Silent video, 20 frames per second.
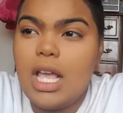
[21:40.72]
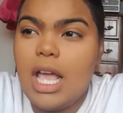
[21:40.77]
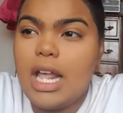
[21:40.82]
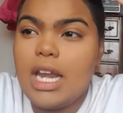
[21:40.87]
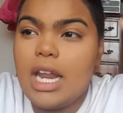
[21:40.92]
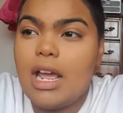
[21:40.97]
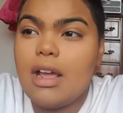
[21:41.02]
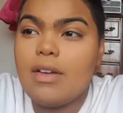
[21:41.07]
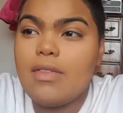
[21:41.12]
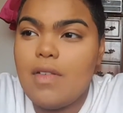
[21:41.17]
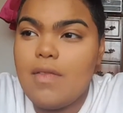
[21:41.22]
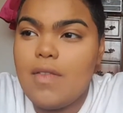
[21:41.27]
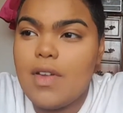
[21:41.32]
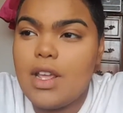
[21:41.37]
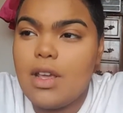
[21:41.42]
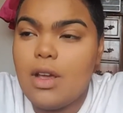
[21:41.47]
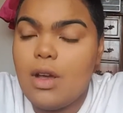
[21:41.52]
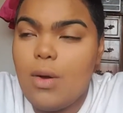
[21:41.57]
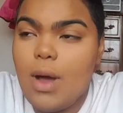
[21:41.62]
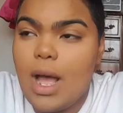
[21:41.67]
In every
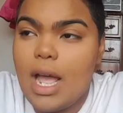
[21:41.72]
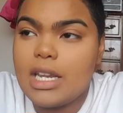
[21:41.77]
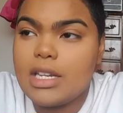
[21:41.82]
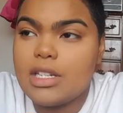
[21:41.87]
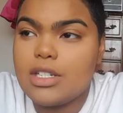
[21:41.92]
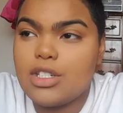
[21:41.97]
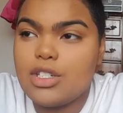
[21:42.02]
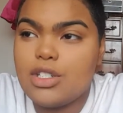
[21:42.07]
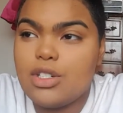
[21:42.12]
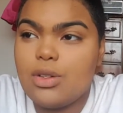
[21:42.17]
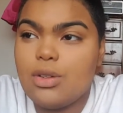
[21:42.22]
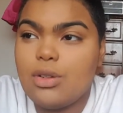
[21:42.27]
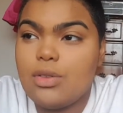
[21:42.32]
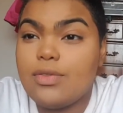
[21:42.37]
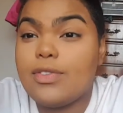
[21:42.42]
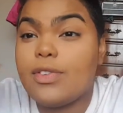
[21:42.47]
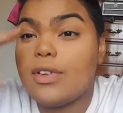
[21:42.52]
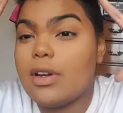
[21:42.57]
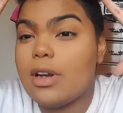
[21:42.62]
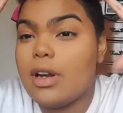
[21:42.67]
video I do
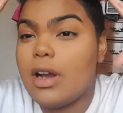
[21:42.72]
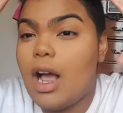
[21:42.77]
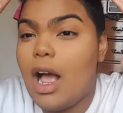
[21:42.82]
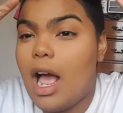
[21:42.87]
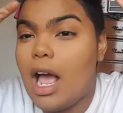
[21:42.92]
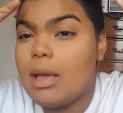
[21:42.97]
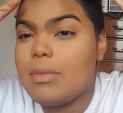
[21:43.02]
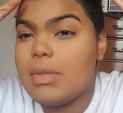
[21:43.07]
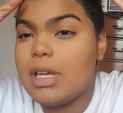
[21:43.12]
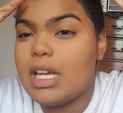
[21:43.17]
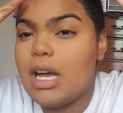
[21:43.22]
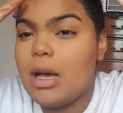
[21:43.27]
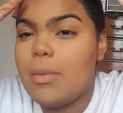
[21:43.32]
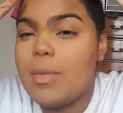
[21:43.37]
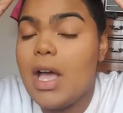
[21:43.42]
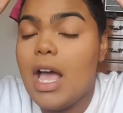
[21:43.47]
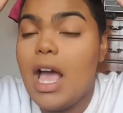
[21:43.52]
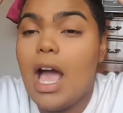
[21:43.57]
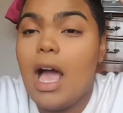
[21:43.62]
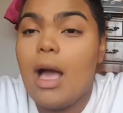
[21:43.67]
for eye
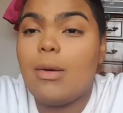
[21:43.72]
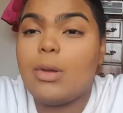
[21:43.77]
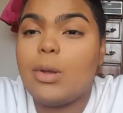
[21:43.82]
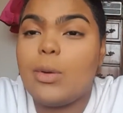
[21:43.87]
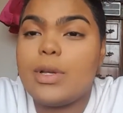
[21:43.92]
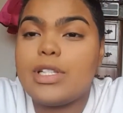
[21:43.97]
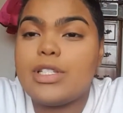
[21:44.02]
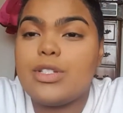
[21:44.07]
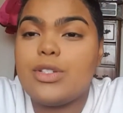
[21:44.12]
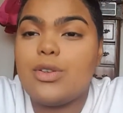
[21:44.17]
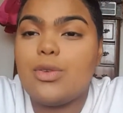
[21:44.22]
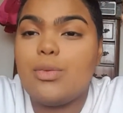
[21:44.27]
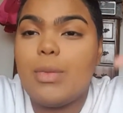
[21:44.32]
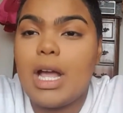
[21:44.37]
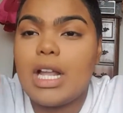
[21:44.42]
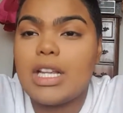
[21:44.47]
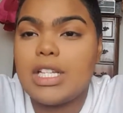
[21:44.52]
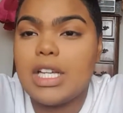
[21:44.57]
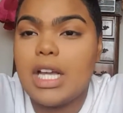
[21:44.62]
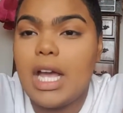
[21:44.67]
makeup, I will always do
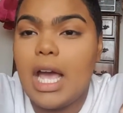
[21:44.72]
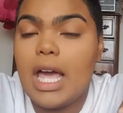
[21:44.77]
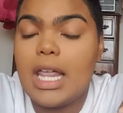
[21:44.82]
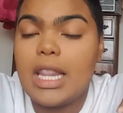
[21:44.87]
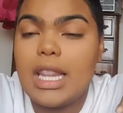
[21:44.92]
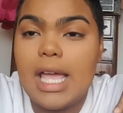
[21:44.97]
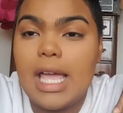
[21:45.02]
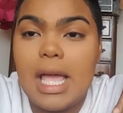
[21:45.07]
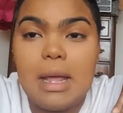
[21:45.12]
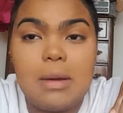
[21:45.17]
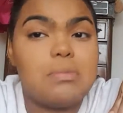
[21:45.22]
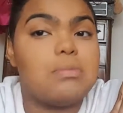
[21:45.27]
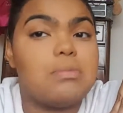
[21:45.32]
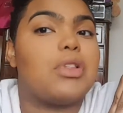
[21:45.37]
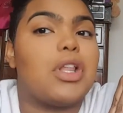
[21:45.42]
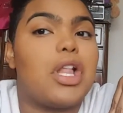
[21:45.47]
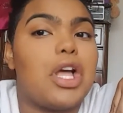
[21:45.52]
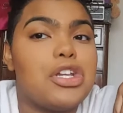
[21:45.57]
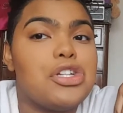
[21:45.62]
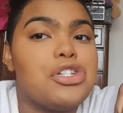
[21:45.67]
matching highlight and
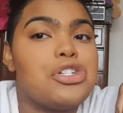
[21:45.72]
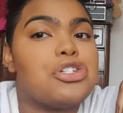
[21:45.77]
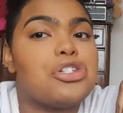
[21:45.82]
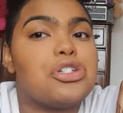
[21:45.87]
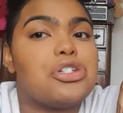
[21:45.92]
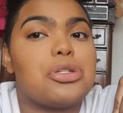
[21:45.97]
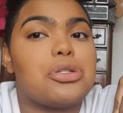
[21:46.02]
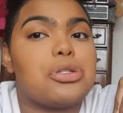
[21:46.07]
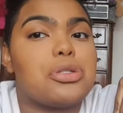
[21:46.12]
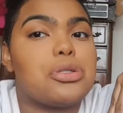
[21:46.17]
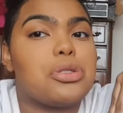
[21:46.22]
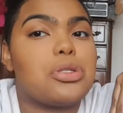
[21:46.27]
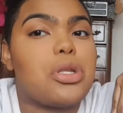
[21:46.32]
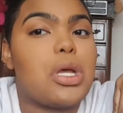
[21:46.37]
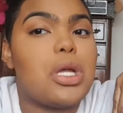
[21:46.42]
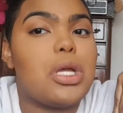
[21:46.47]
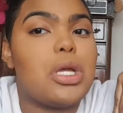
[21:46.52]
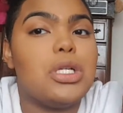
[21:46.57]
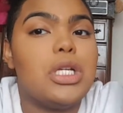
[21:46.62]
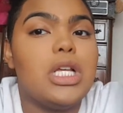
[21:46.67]
blush, just
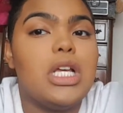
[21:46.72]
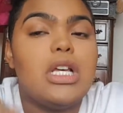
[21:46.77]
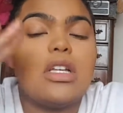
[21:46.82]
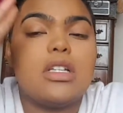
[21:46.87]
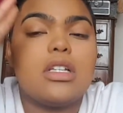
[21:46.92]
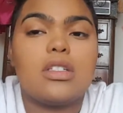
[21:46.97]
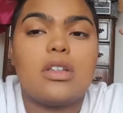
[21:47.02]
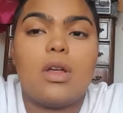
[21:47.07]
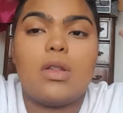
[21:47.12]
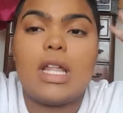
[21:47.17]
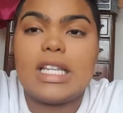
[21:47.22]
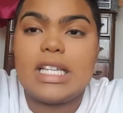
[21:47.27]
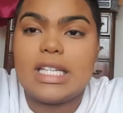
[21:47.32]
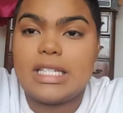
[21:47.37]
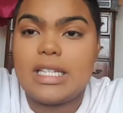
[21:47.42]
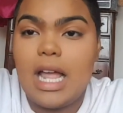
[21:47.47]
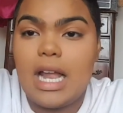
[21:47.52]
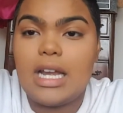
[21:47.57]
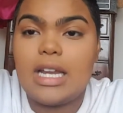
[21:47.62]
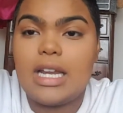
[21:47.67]
saying. So that
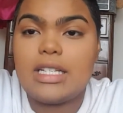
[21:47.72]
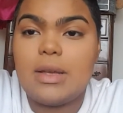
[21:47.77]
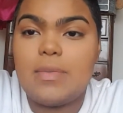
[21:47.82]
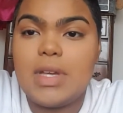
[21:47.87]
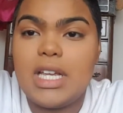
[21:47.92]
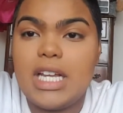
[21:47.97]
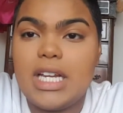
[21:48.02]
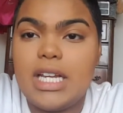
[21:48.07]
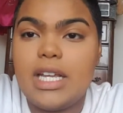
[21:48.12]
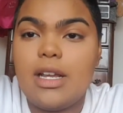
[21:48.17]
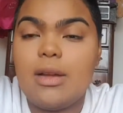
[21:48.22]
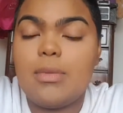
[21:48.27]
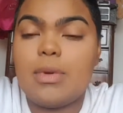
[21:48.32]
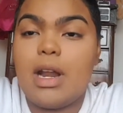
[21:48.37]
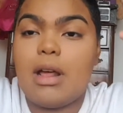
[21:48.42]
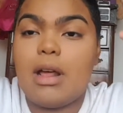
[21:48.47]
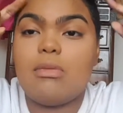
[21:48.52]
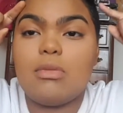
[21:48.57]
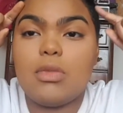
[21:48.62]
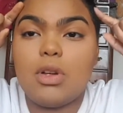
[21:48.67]
does not need to be in here,
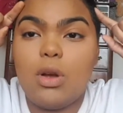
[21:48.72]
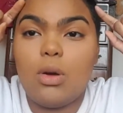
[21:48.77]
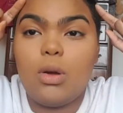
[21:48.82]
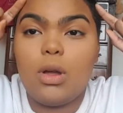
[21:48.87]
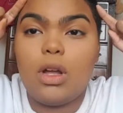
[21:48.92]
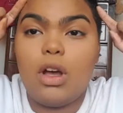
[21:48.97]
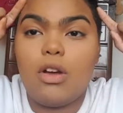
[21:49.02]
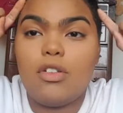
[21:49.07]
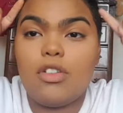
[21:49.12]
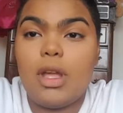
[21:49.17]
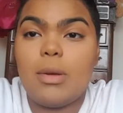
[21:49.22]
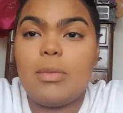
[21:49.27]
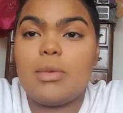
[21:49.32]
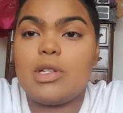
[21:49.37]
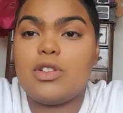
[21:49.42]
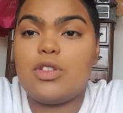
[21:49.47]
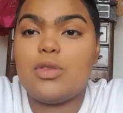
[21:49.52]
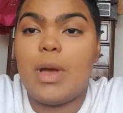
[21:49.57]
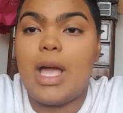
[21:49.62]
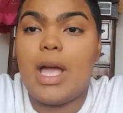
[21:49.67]
but I'm going off
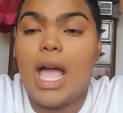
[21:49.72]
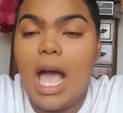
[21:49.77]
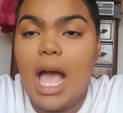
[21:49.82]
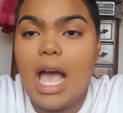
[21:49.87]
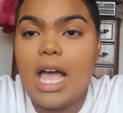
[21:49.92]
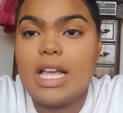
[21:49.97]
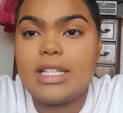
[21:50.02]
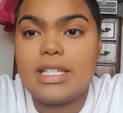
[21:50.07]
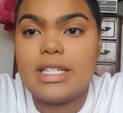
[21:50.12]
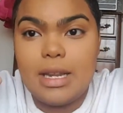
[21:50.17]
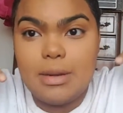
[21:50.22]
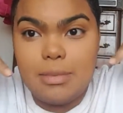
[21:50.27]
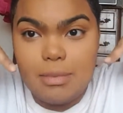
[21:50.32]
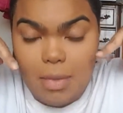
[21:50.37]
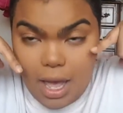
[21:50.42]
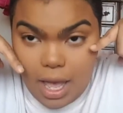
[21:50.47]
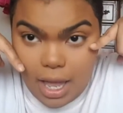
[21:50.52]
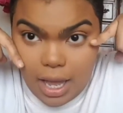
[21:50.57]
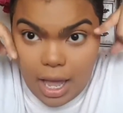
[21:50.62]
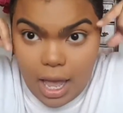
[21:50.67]
camera to do my eyes and
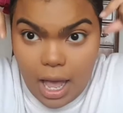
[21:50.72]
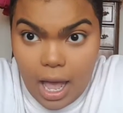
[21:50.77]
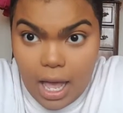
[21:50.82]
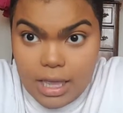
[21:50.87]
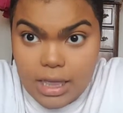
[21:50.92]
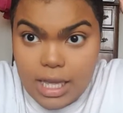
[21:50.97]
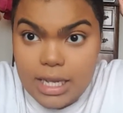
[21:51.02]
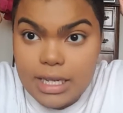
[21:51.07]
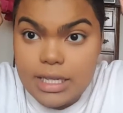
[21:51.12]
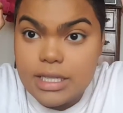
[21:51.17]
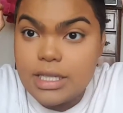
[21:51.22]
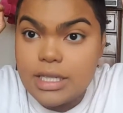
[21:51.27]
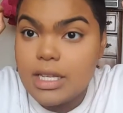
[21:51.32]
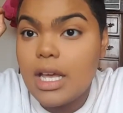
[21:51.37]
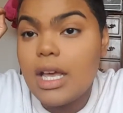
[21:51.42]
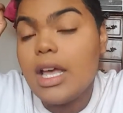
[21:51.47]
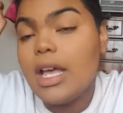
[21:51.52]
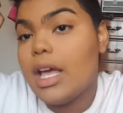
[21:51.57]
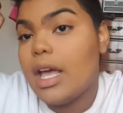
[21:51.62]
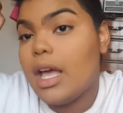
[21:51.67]
my highlight.
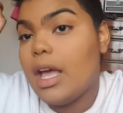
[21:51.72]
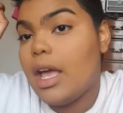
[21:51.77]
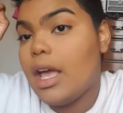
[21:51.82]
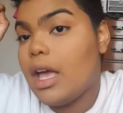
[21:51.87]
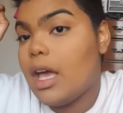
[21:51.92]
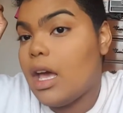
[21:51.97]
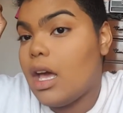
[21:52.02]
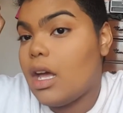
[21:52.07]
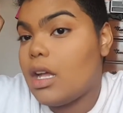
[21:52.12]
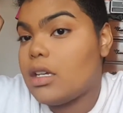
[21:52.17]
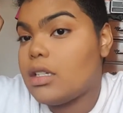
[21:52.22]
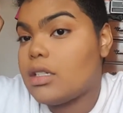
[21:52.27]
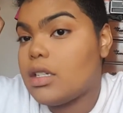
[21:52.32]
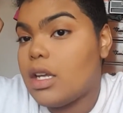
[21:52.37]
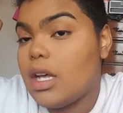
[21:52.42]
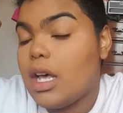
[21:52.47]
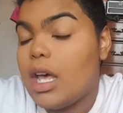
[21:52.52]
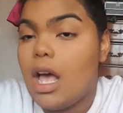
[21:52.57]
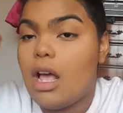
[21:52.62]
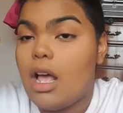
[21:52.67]
And
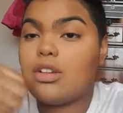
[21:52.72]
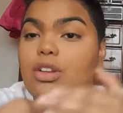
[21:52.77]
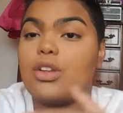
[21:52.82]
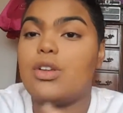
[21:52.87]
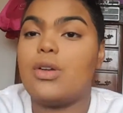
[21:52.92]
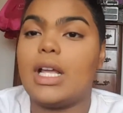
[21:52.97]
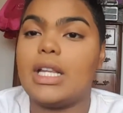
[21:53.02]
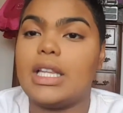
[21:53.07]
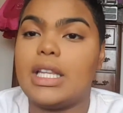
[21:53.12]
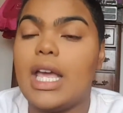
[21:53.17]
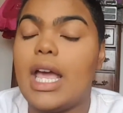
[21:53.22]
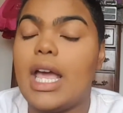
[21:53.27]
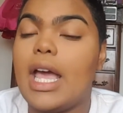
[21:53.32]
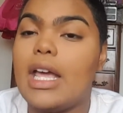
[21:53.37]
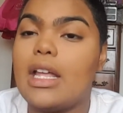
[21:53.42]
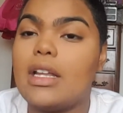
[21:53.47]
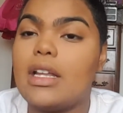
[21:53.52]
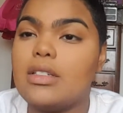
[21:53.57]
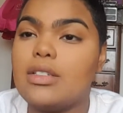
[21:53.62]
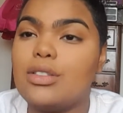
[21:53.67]
I'll show you at the
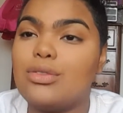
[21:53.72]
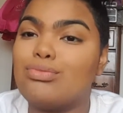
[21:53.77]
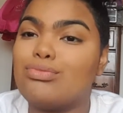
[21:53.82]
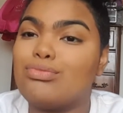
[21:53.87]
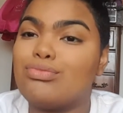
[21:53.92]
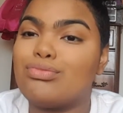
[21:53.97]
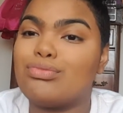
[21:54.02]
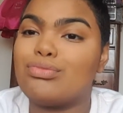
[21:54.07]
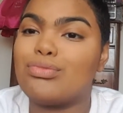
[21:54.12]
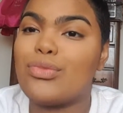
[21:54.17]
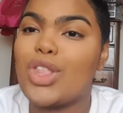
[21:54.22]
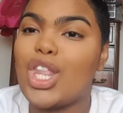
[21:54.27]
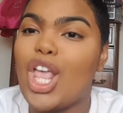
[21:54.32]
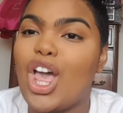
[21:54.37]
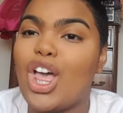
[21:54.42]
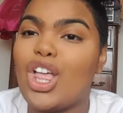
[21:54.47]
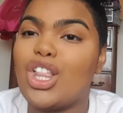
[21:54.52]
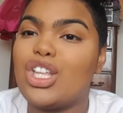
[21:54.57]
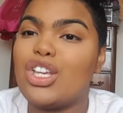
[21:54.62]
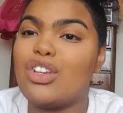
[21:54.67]
end
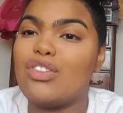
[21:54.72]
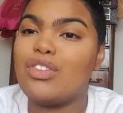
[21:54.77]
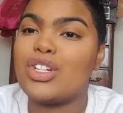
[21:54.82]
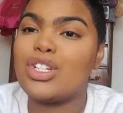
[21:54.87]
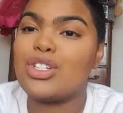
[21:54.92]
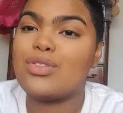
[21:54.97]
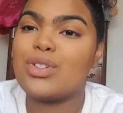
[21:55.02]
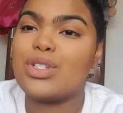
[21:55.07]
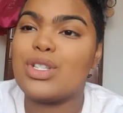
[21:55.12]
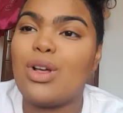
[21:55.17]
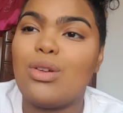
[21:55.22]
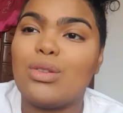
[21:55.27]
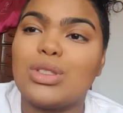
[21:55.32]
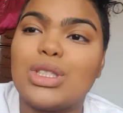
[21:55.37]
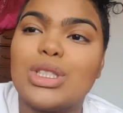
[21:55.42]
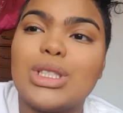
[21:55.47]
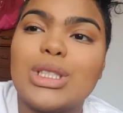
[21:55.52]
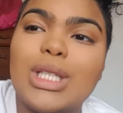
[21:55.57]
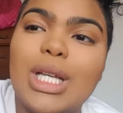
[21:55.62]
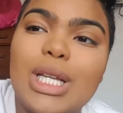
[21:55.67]
the finished
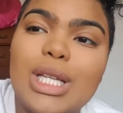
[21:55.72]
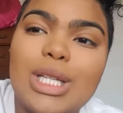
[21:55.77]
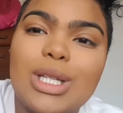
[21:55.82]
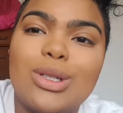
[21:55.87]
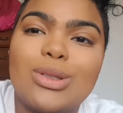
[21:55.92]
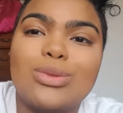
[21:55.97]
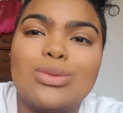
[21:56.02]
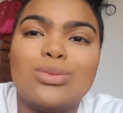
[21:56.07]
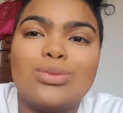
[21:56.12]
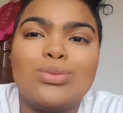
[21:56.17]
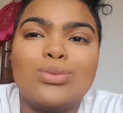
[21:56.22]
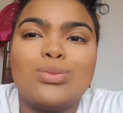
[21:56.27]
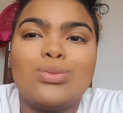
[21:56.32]
result. Thank you.